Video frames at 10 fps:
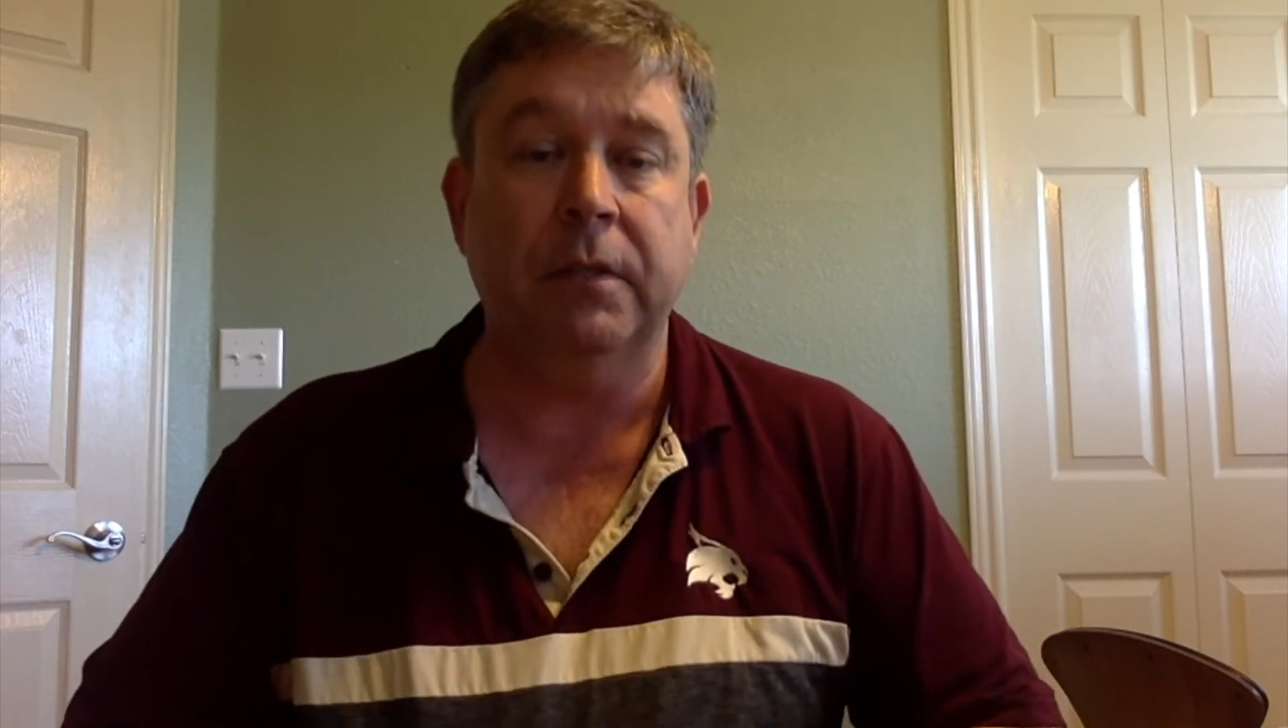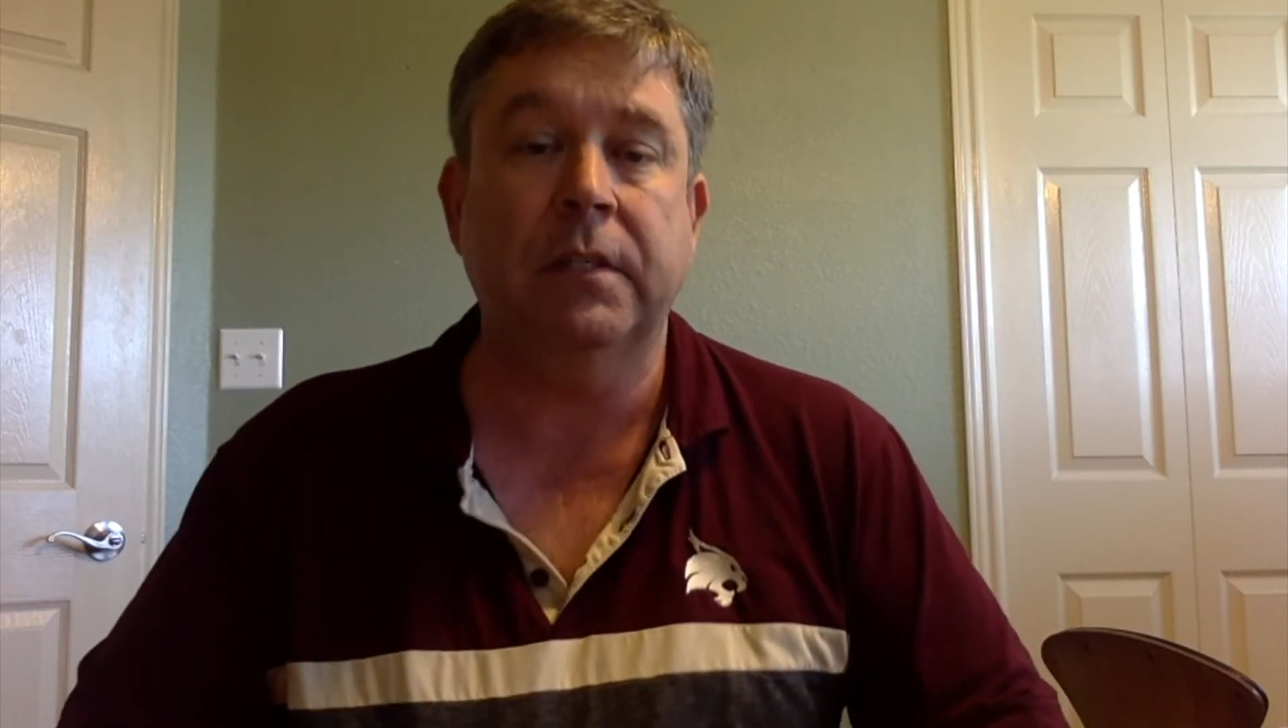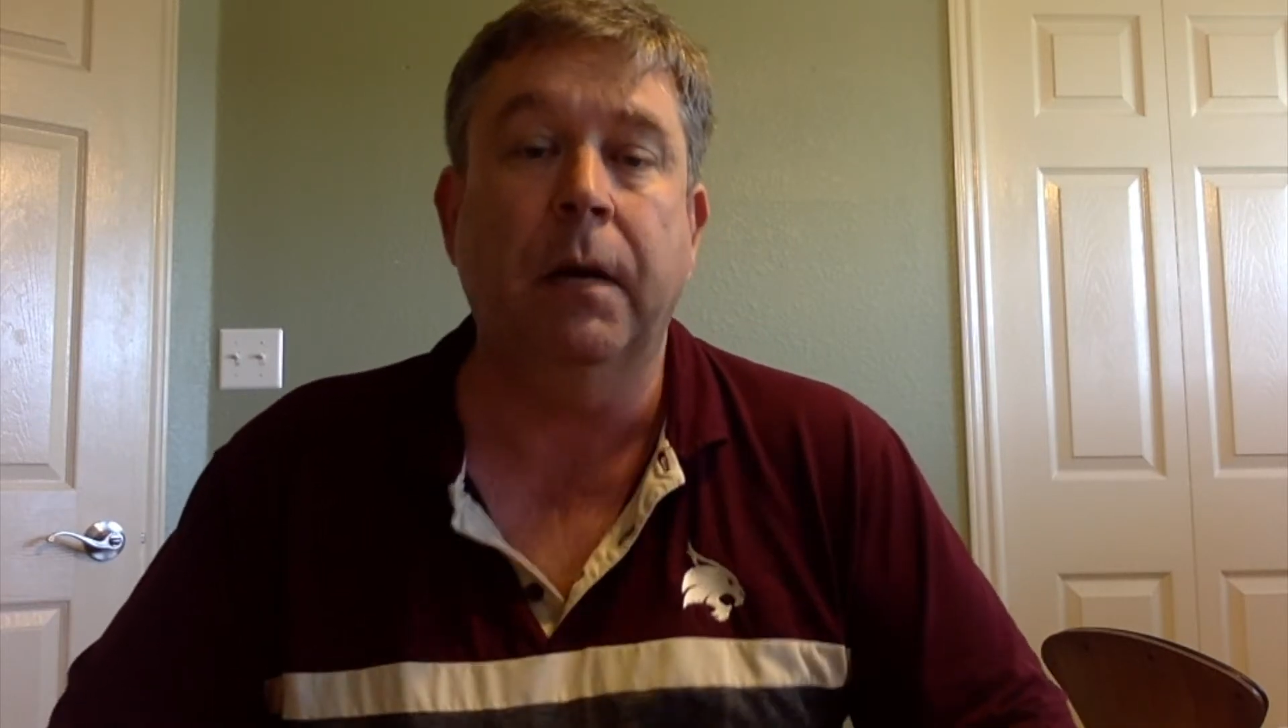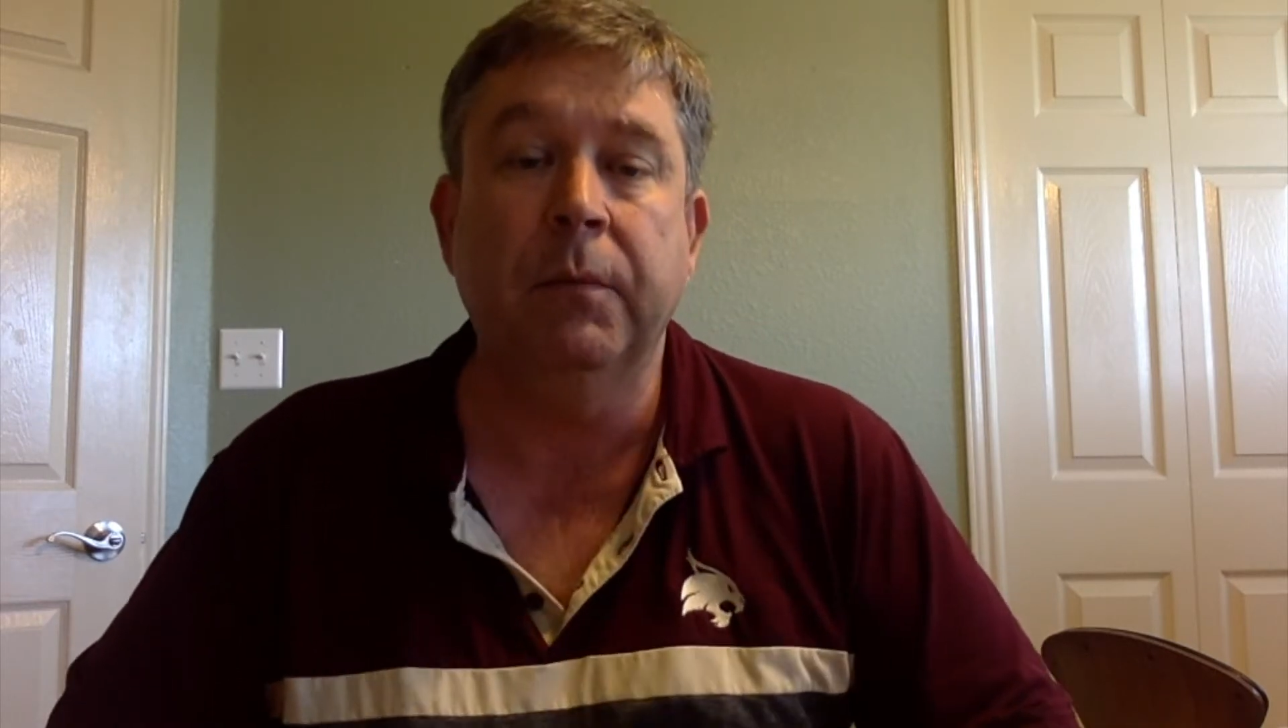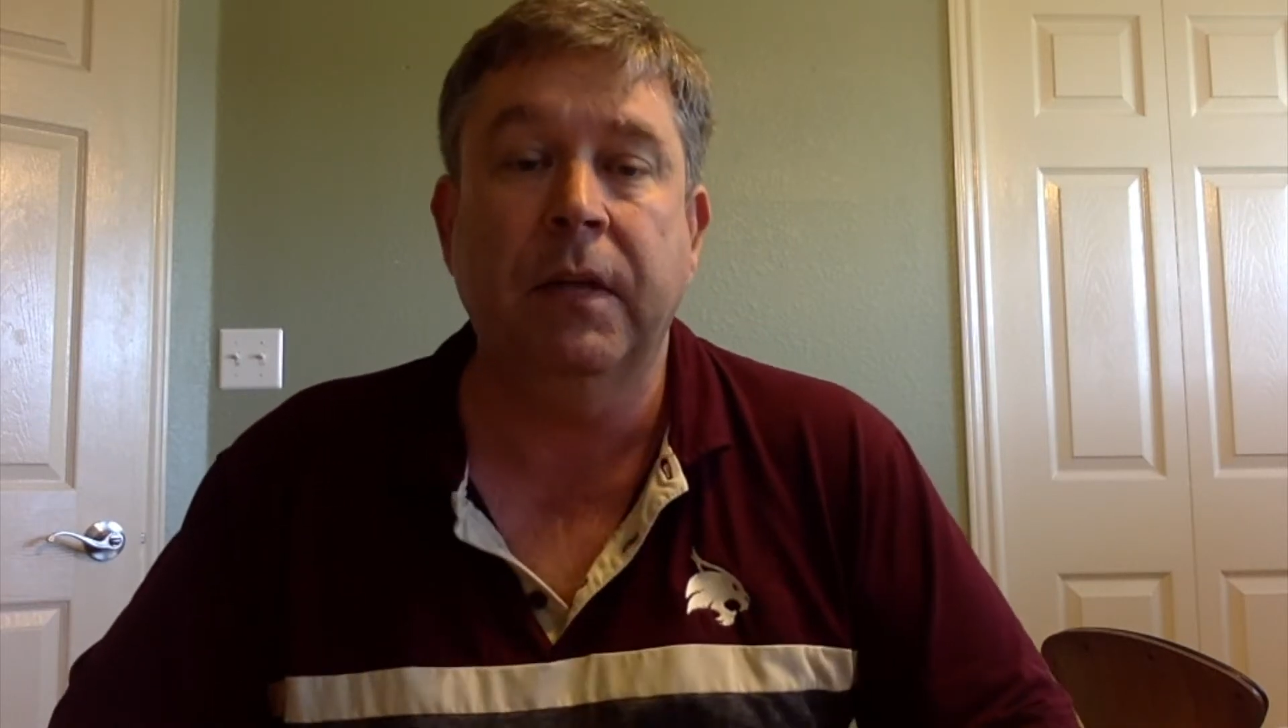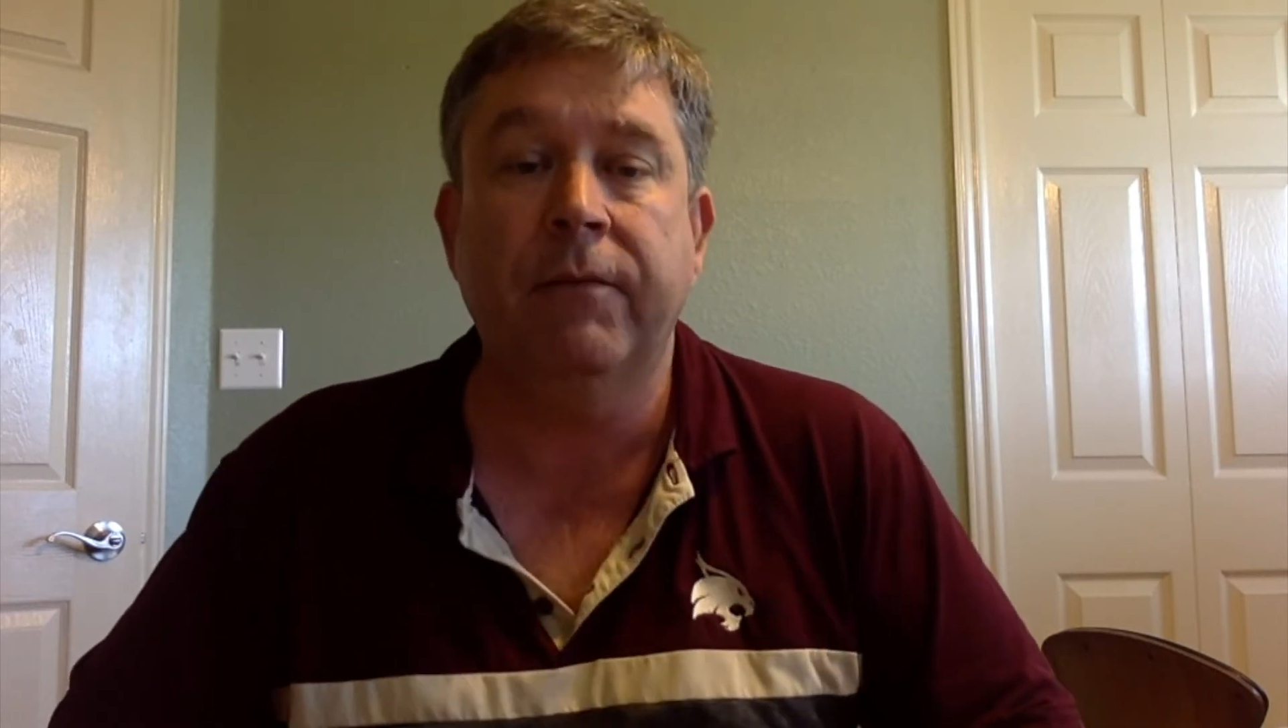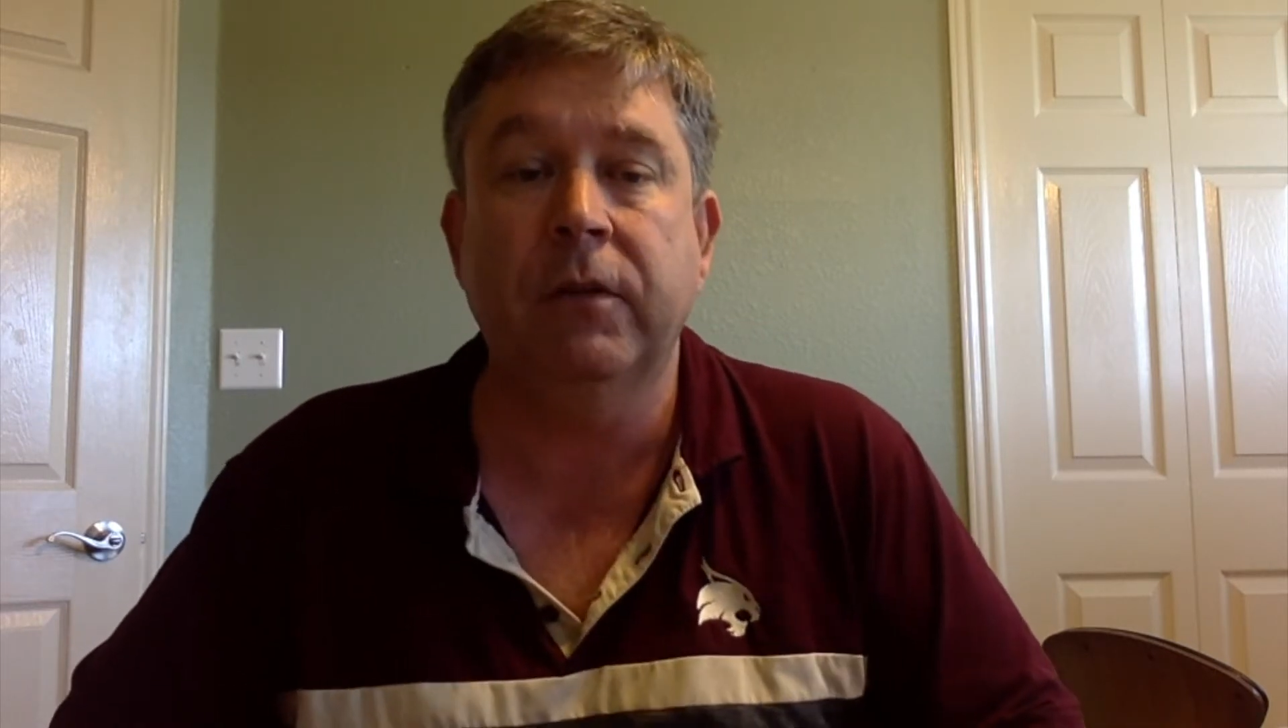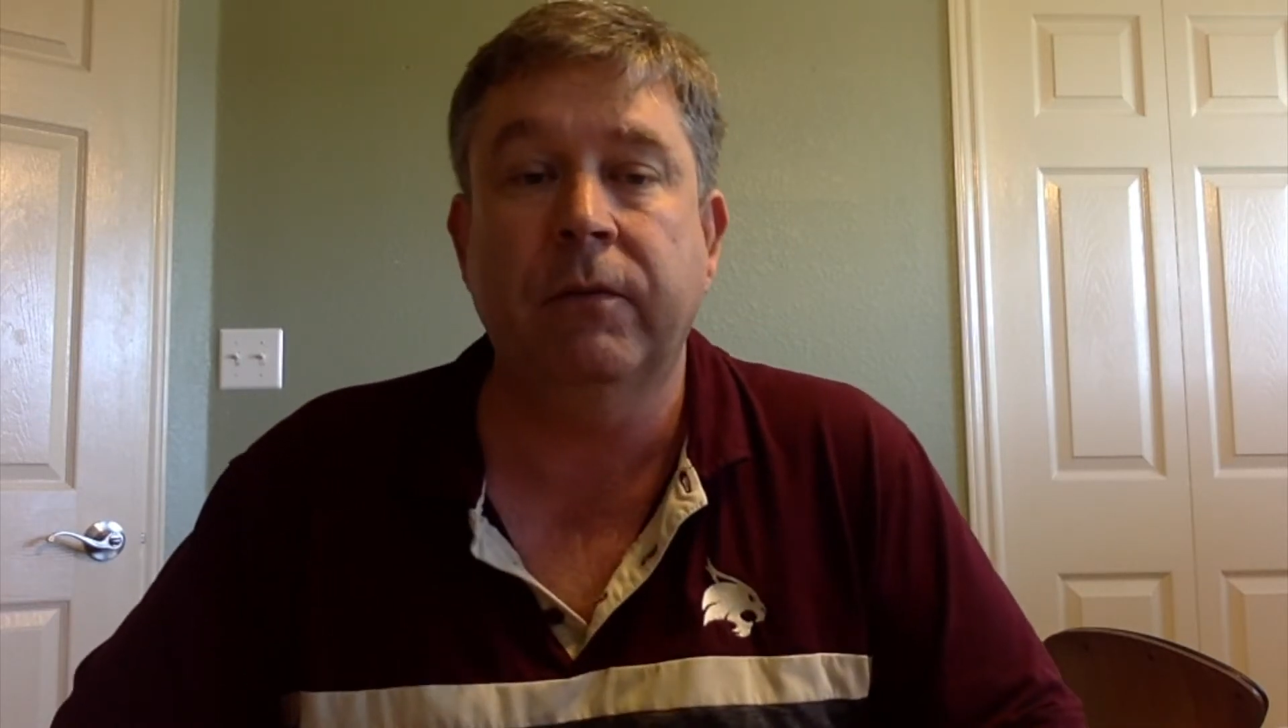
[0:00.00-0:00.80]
some level